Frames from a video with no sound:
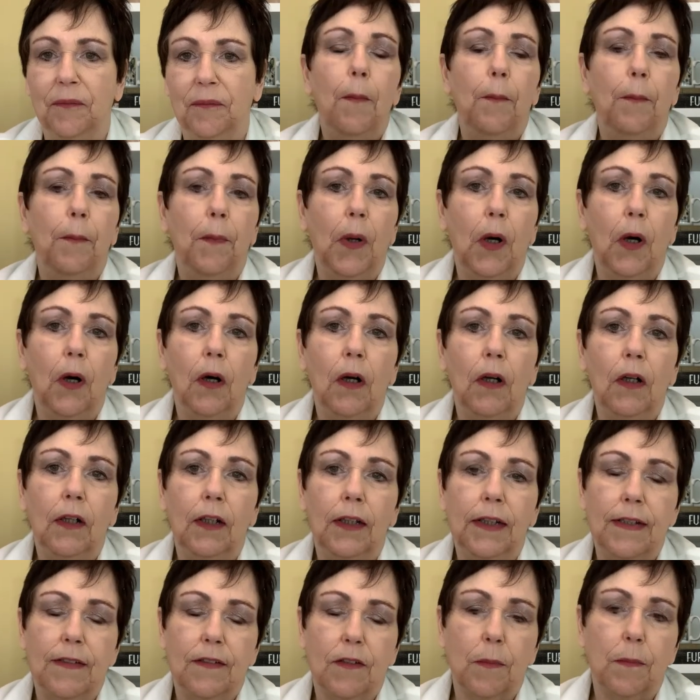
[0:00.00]
Merle
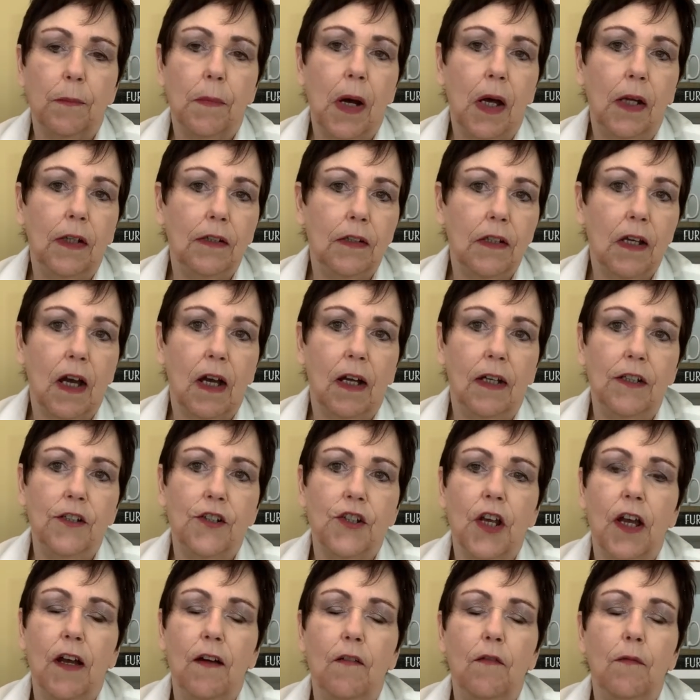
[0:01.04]
is a montage
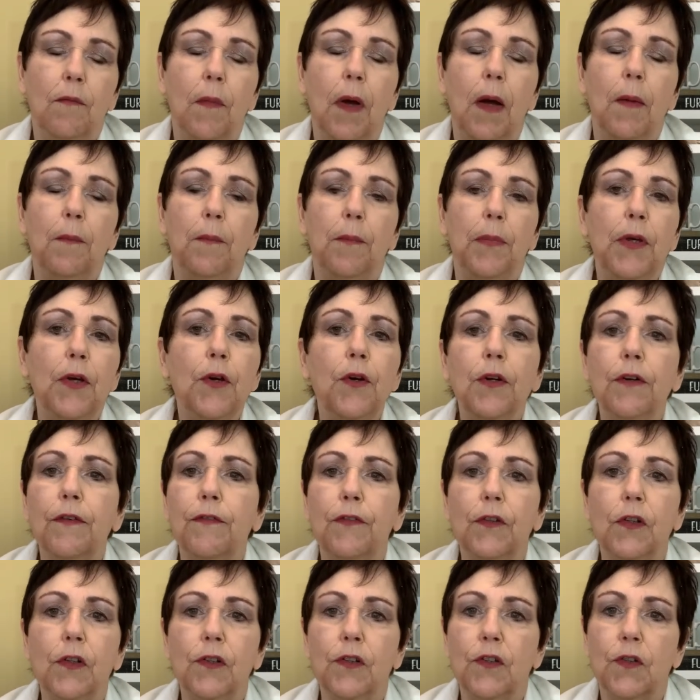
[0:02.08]
of
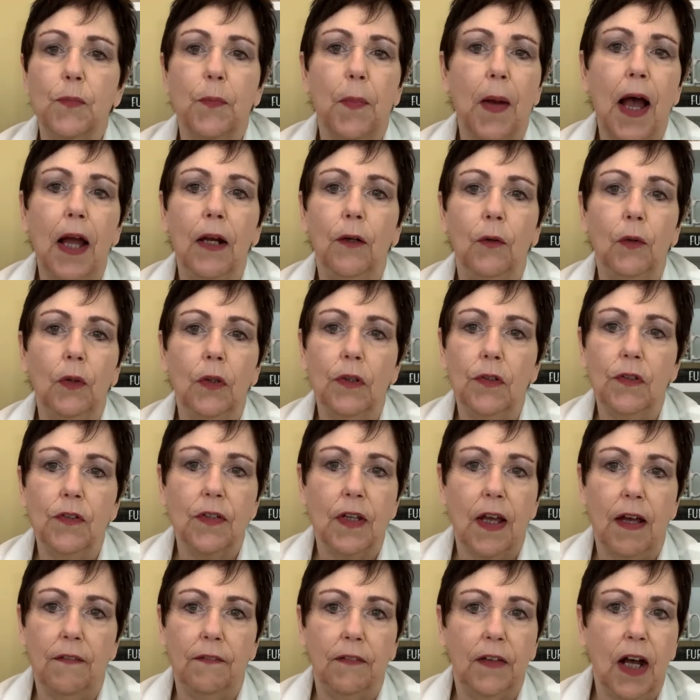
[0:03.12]
beautiful spirals
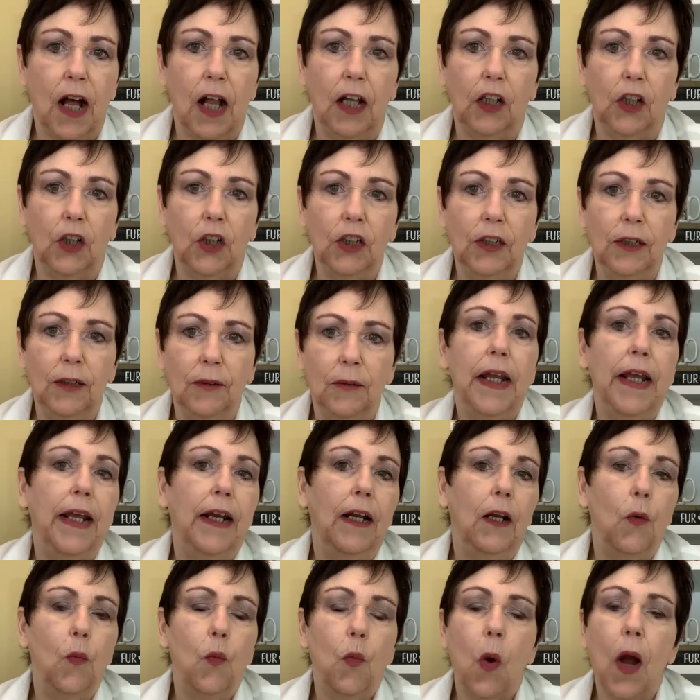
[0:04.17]
of color in
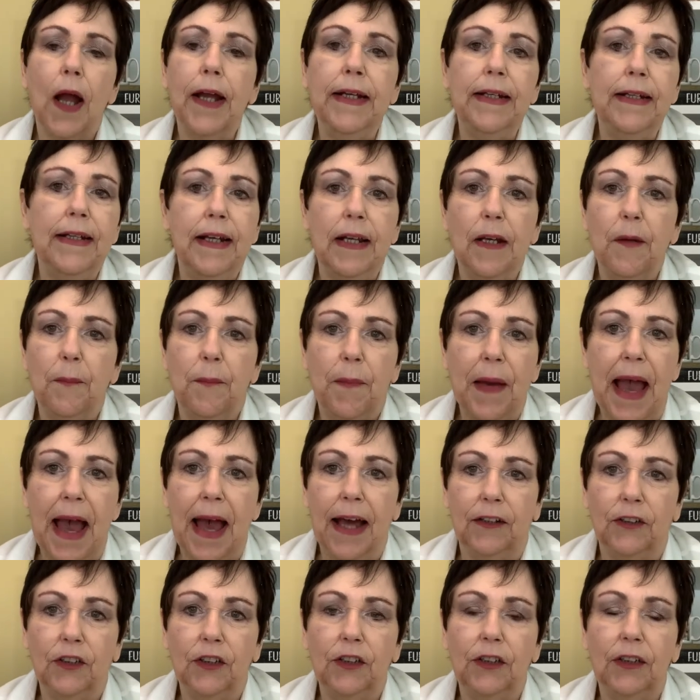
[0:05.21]
a winding
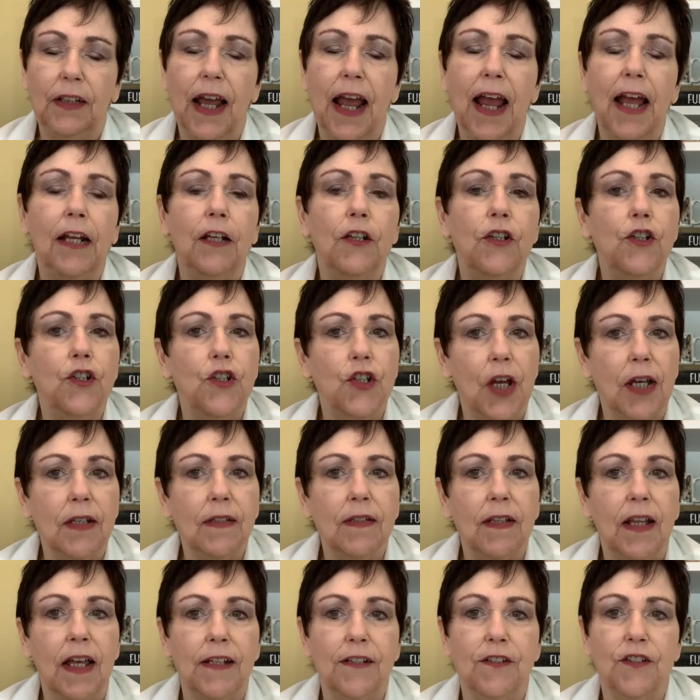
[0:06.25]
pattern, and
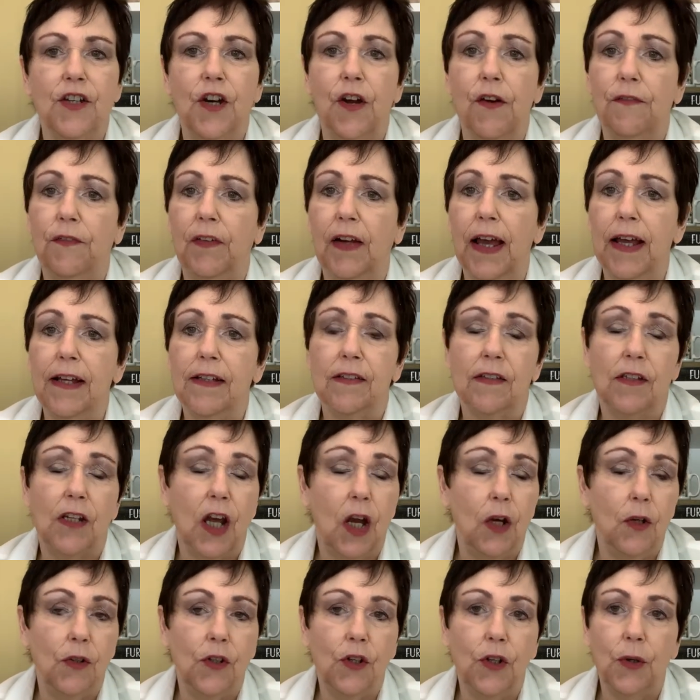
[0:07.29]
just like snowflakes,
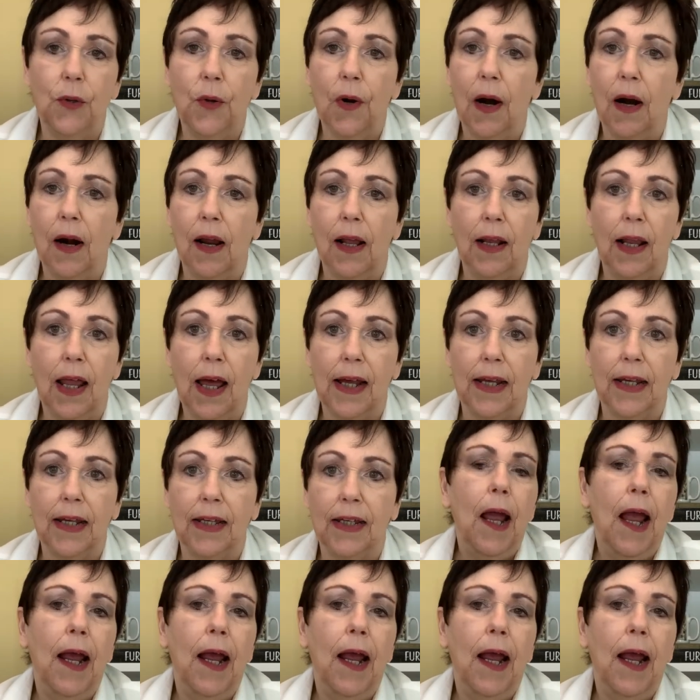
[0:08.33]
no two are alike.